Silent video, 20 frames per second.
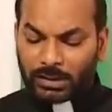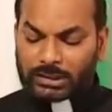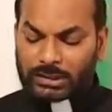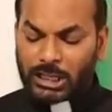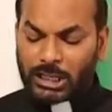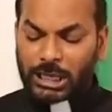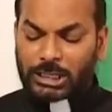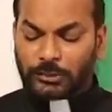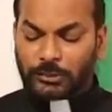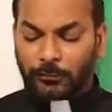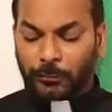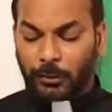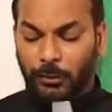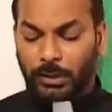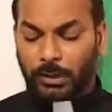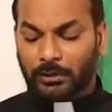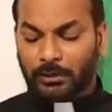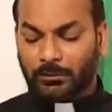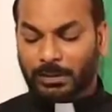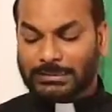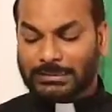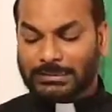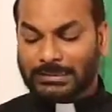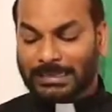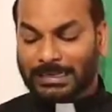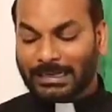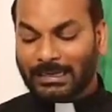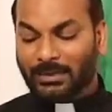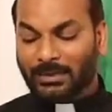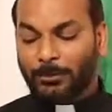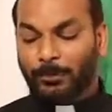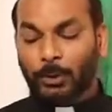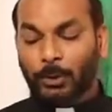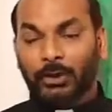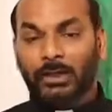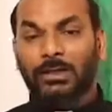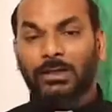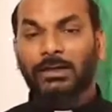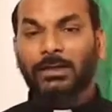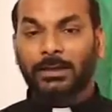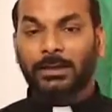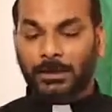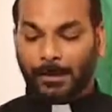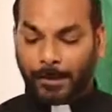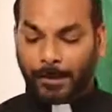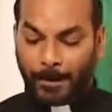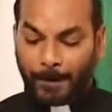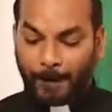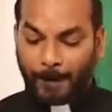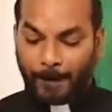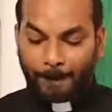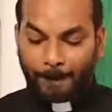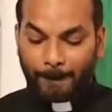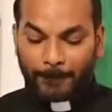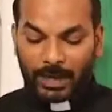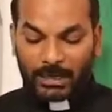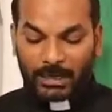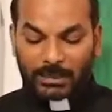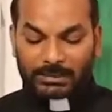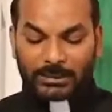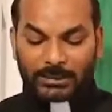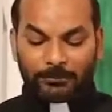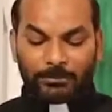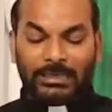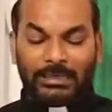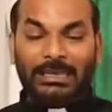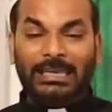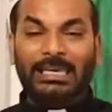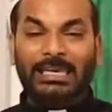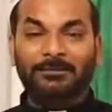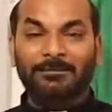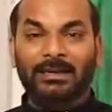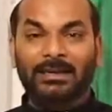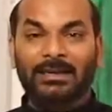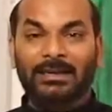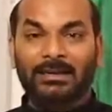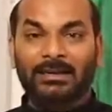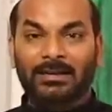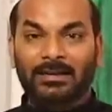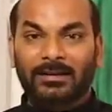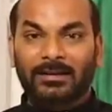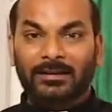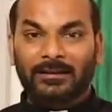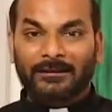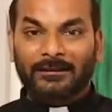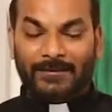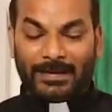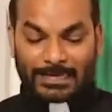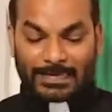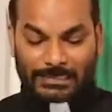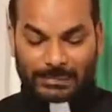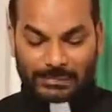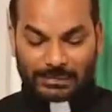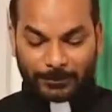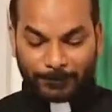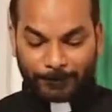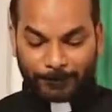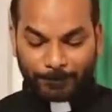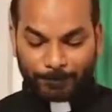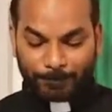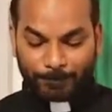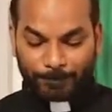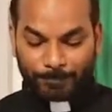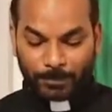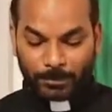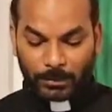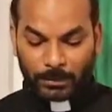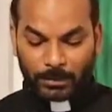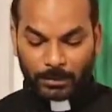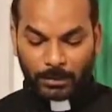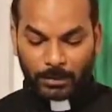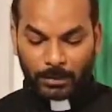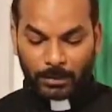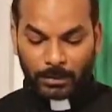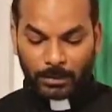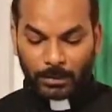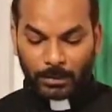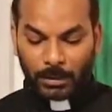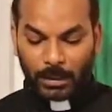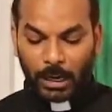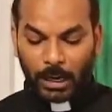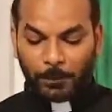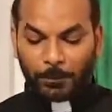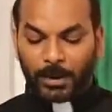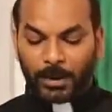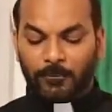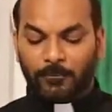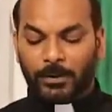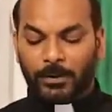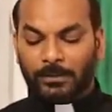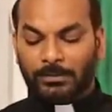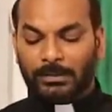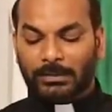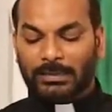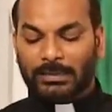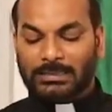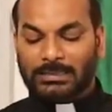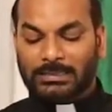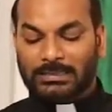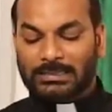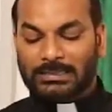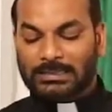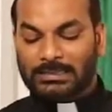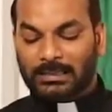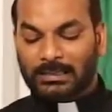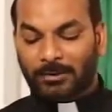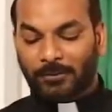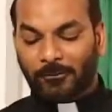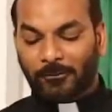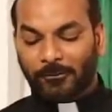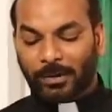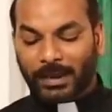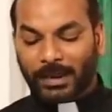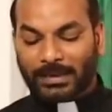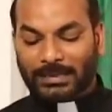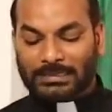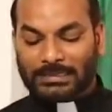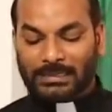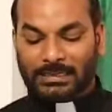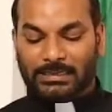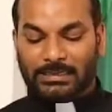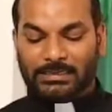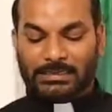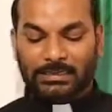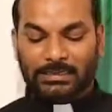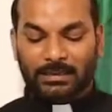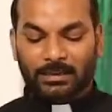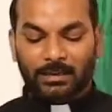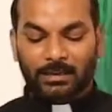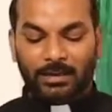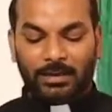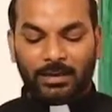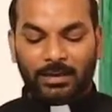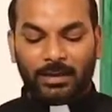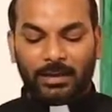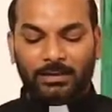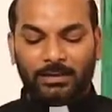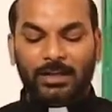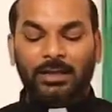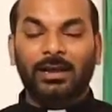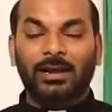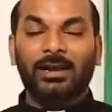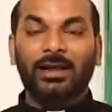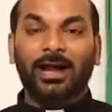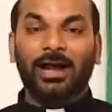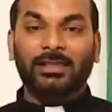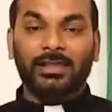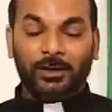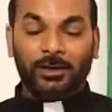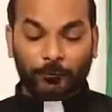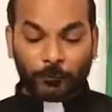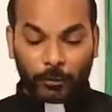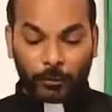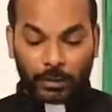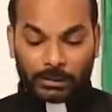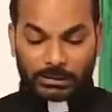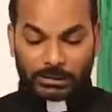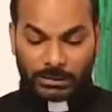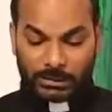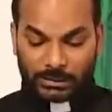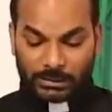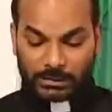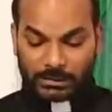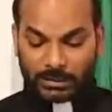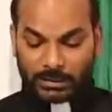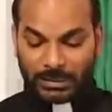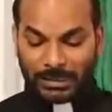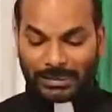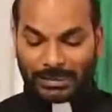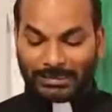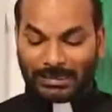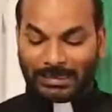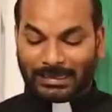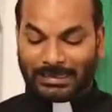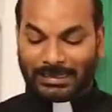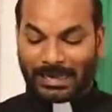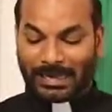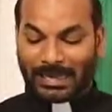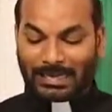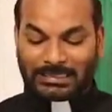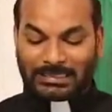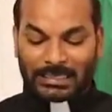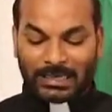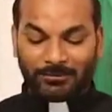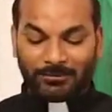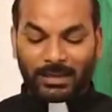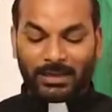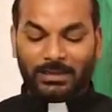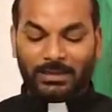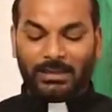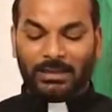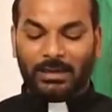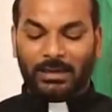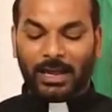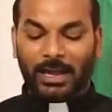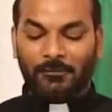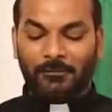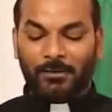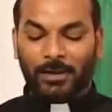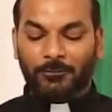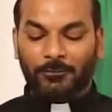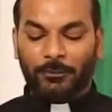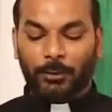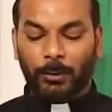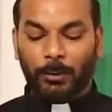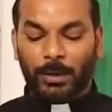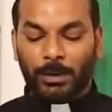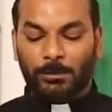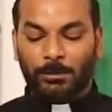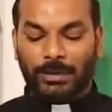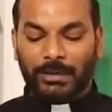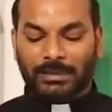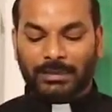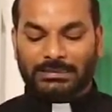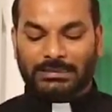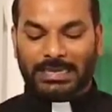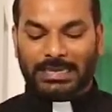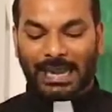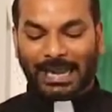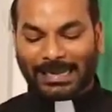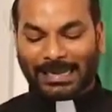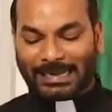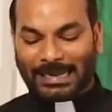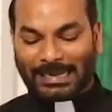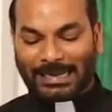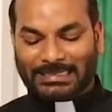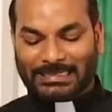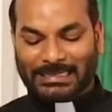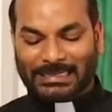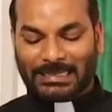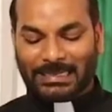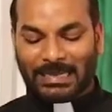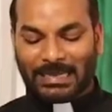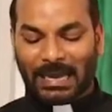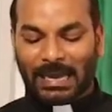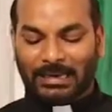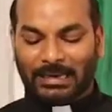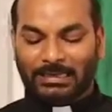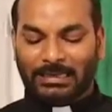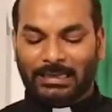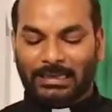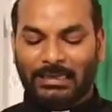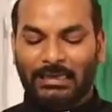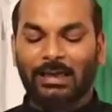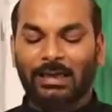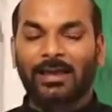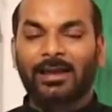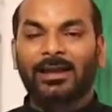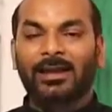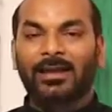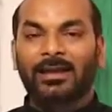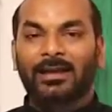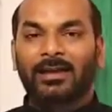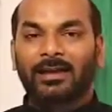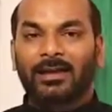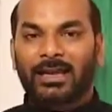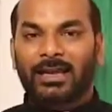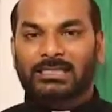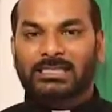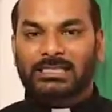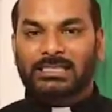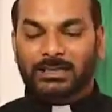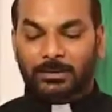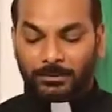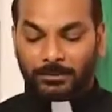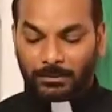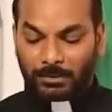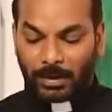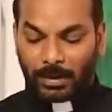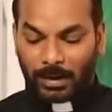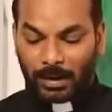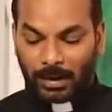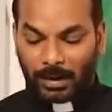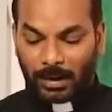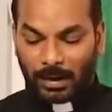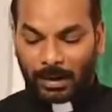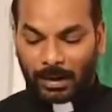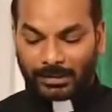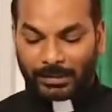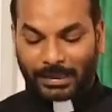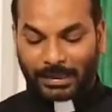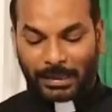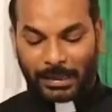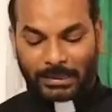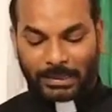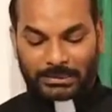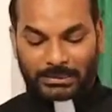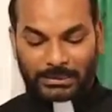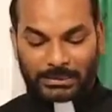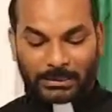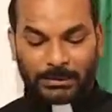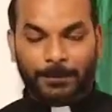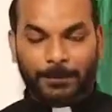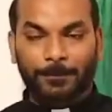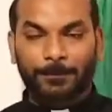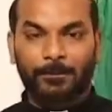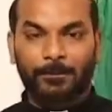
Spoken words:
Judge Floyd was killed brutally because of the evil racism. Apart from these viruses, there are other forces that takes away the life of human beings endlessly are the racism and the caste.